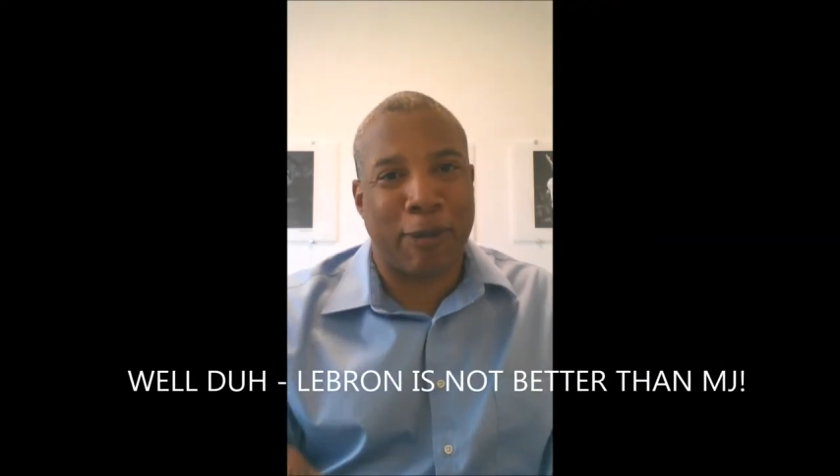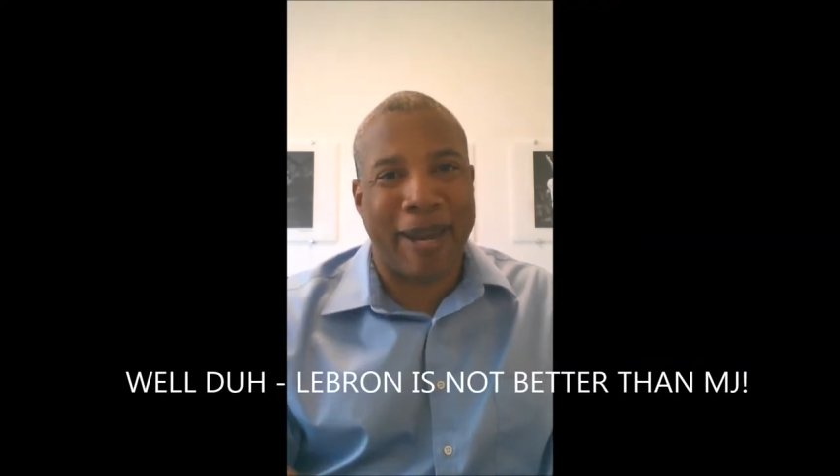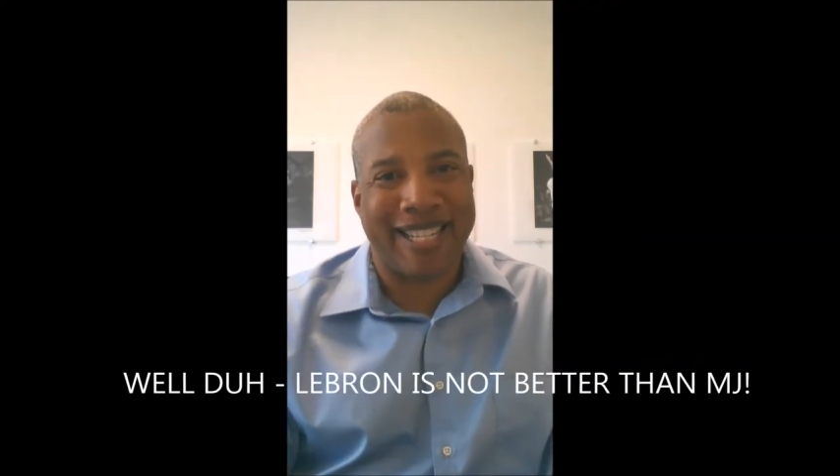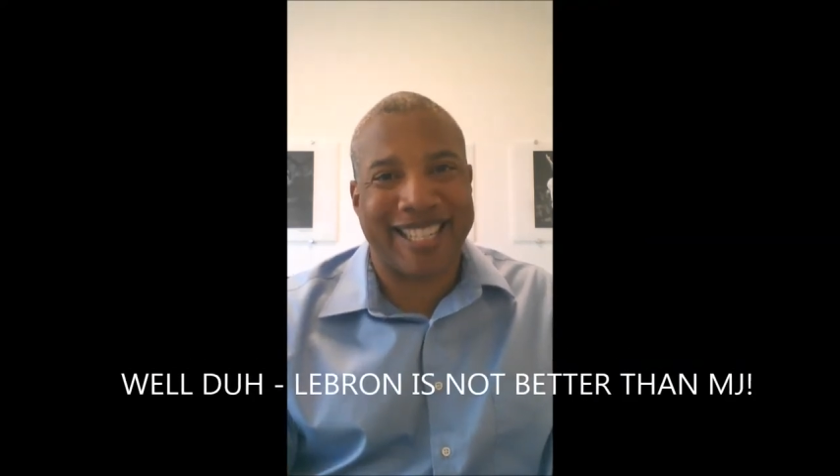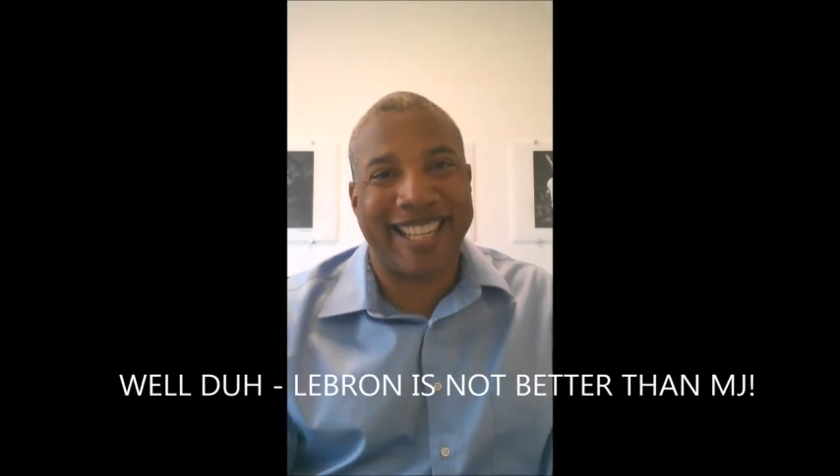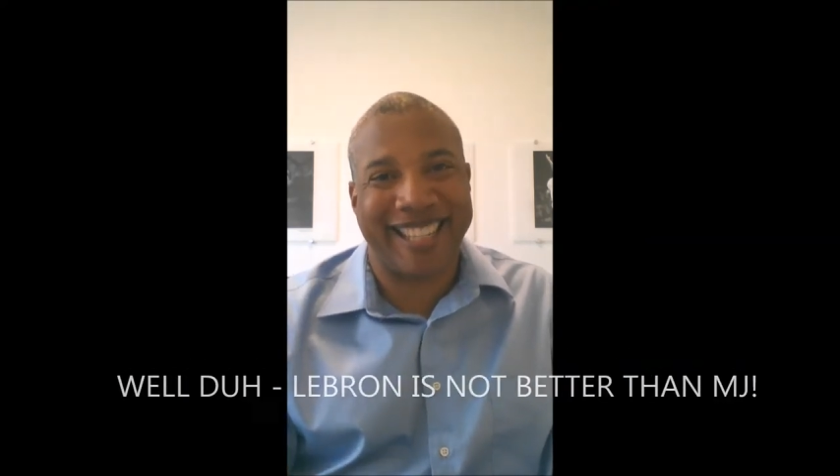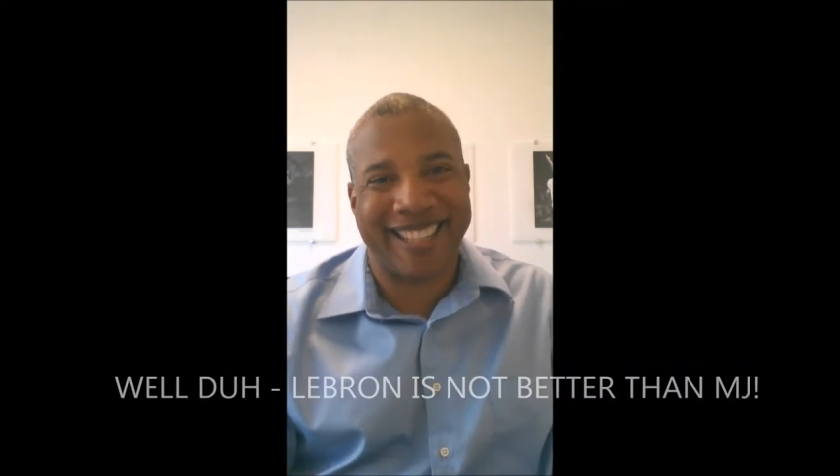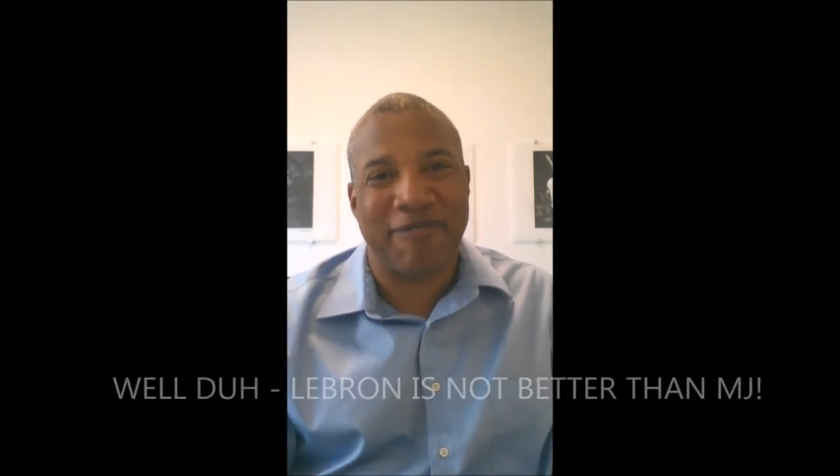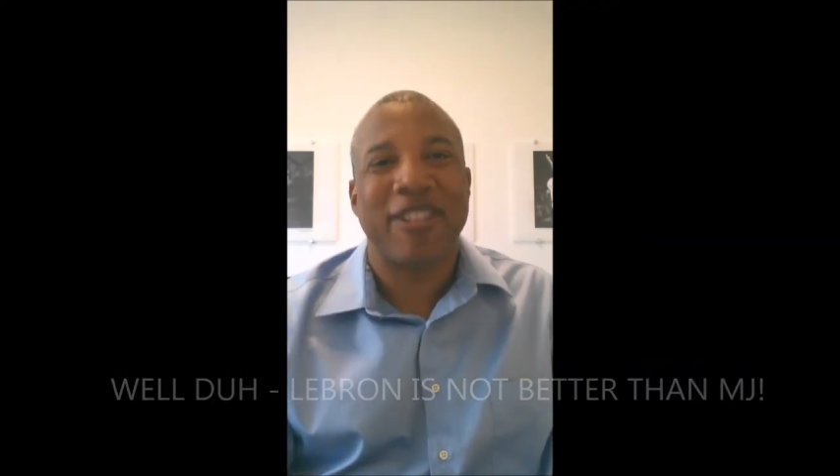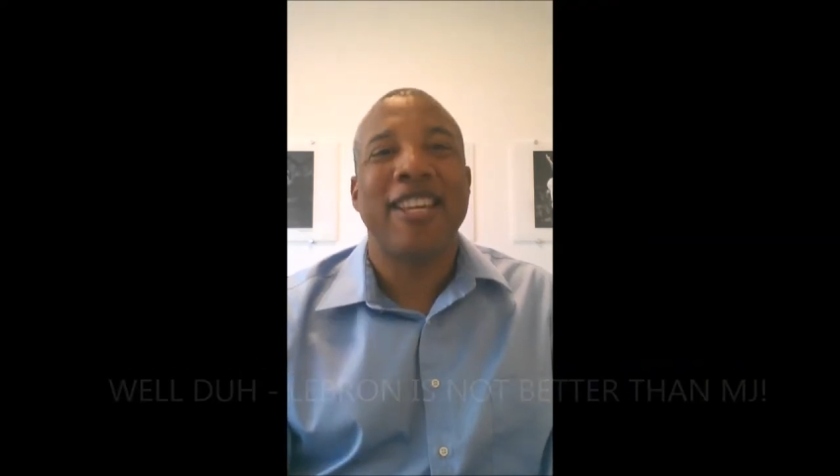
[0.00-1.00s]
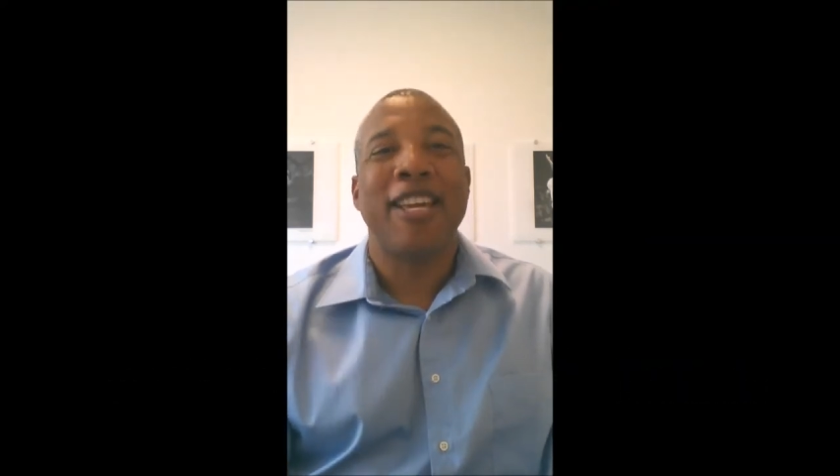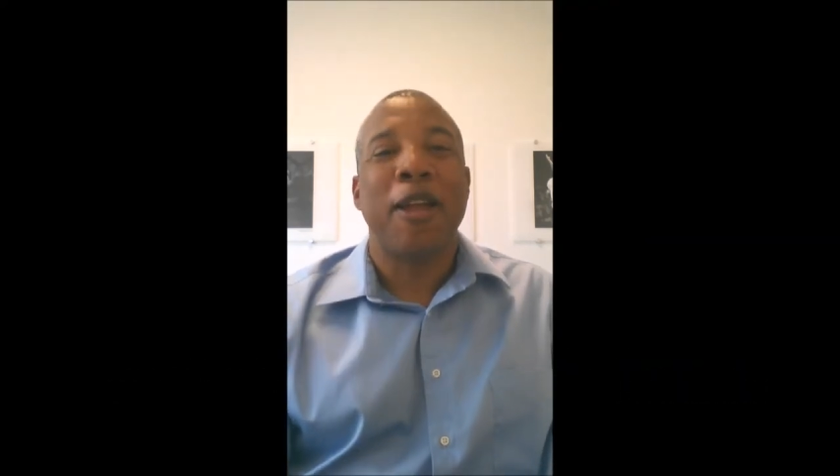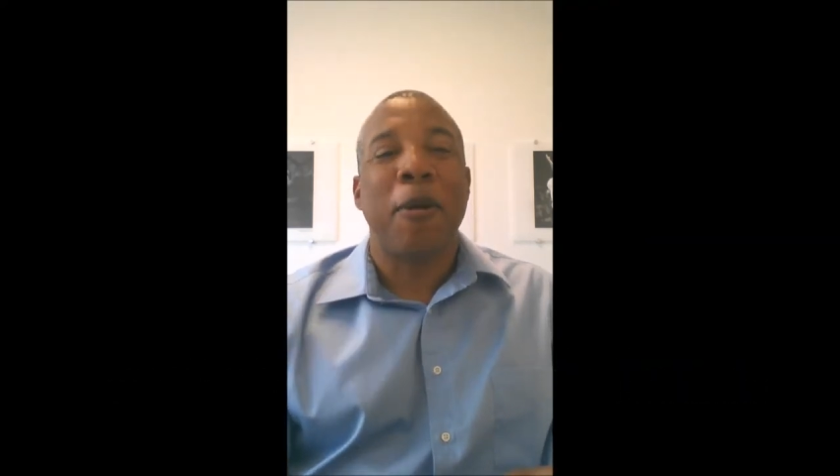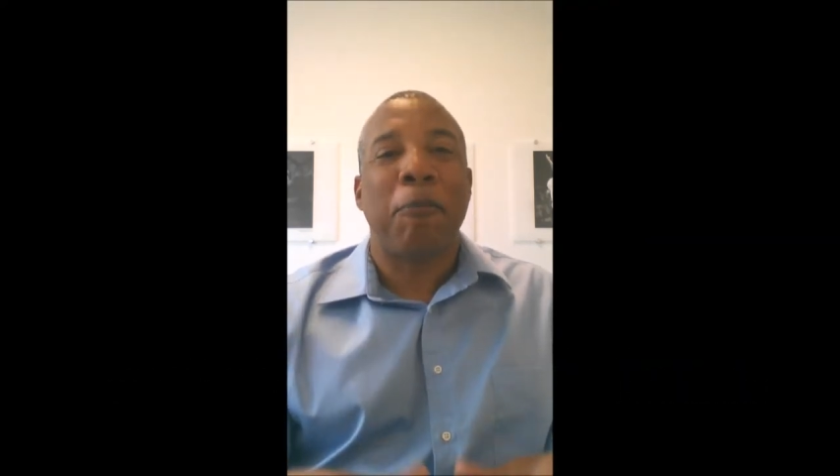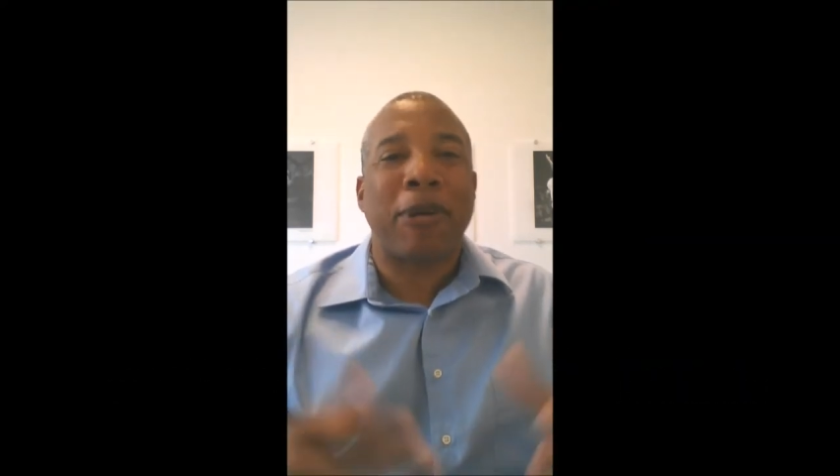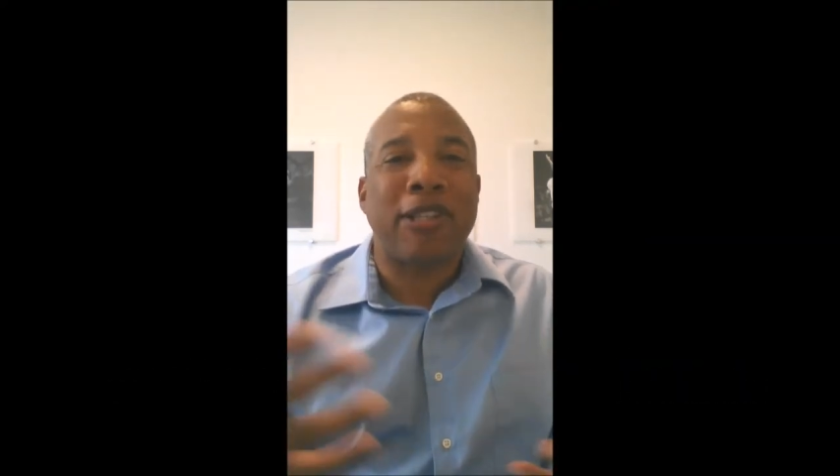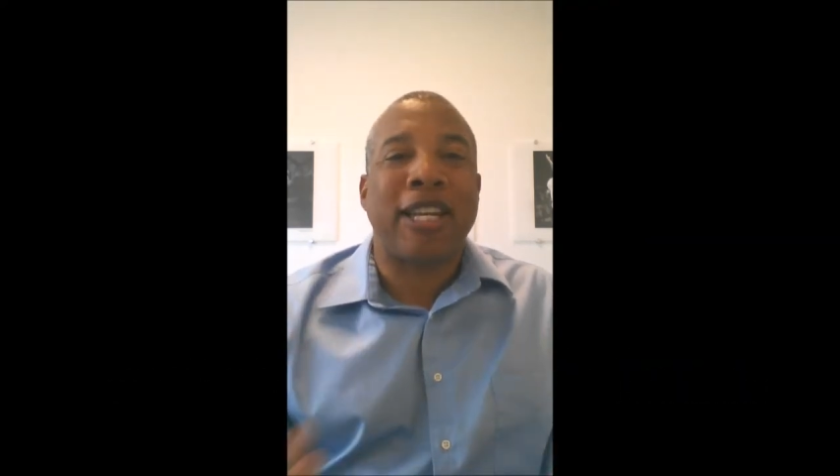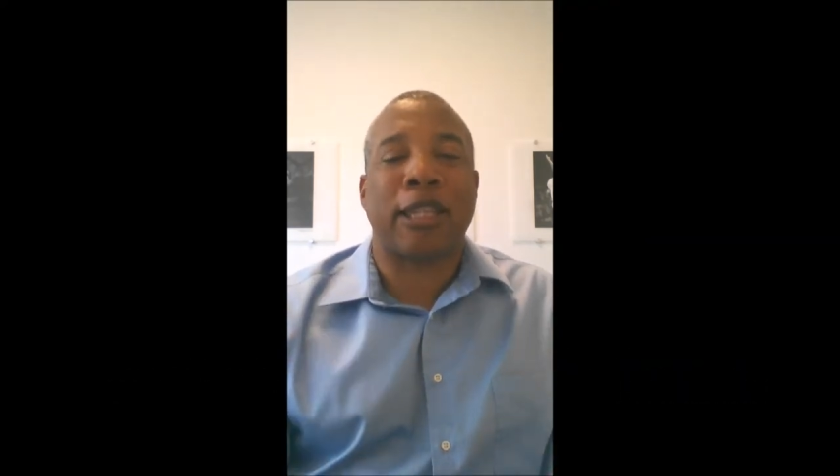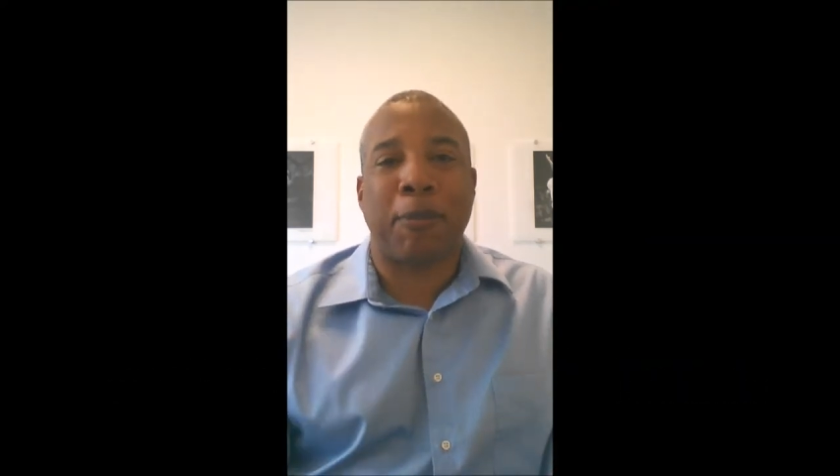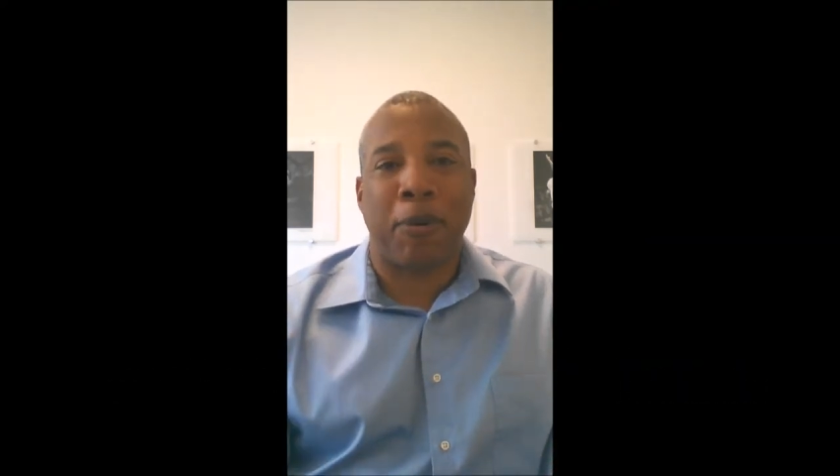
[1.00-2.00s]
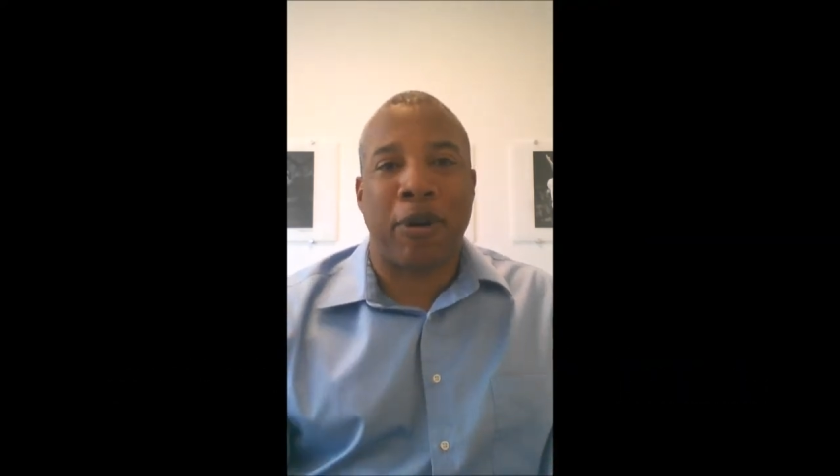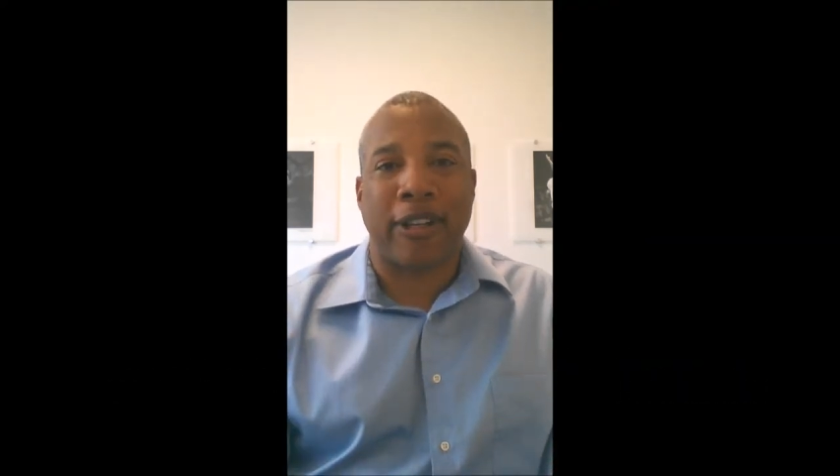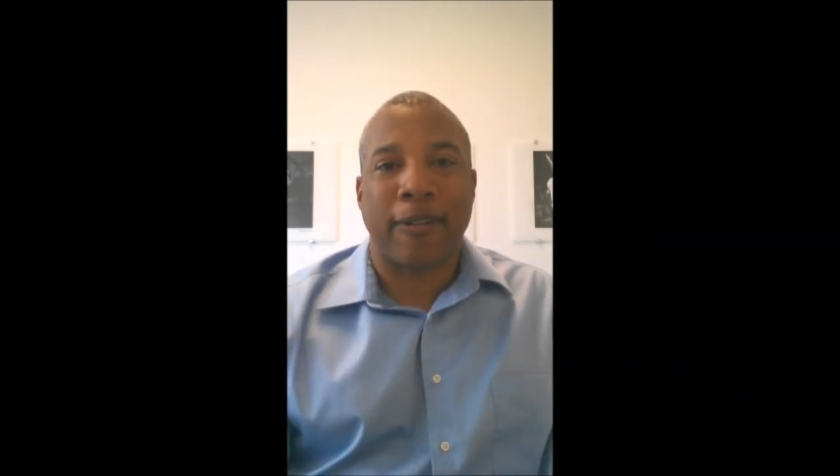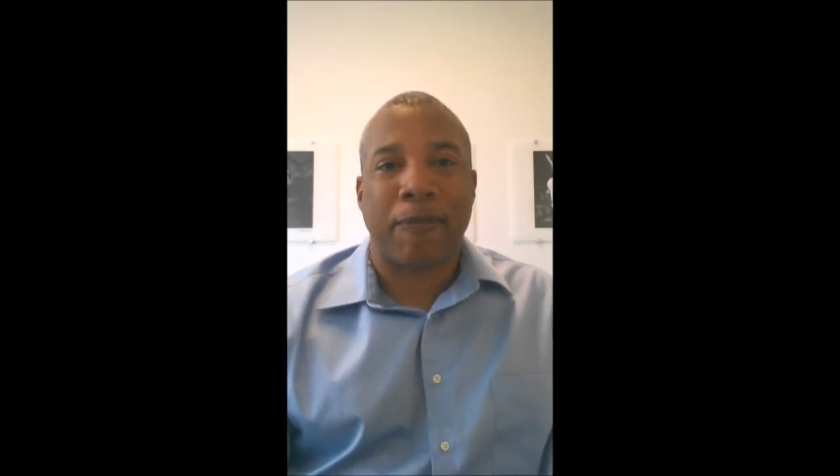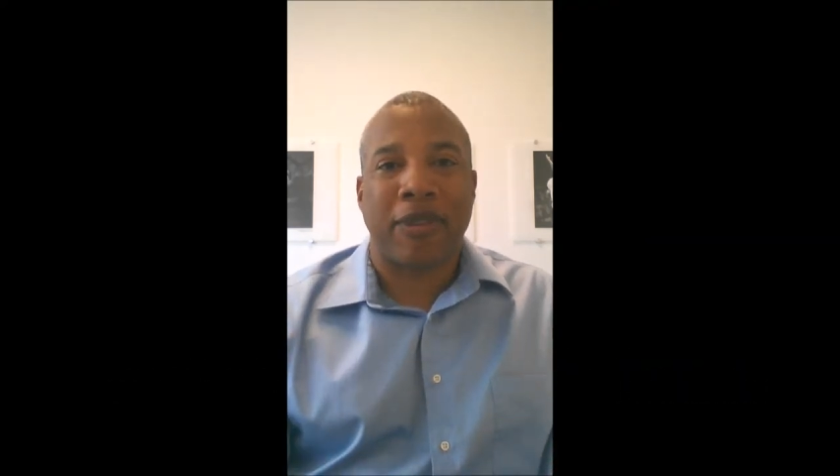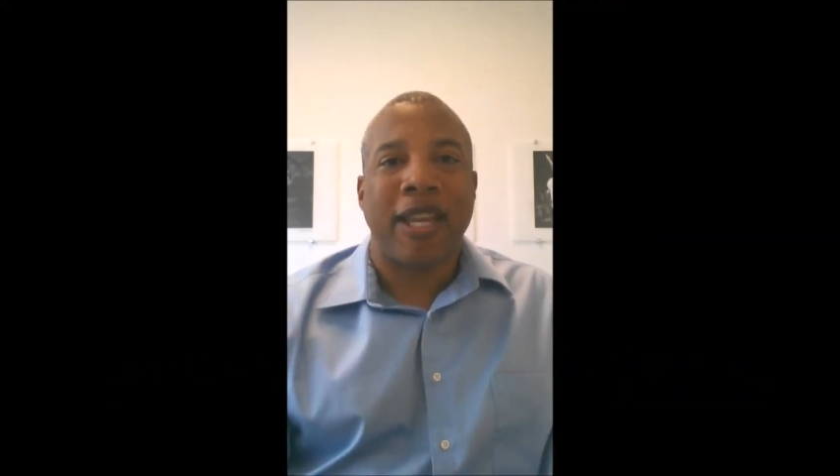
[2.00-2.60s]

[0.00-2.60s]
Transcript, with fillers: debate, but you get the point.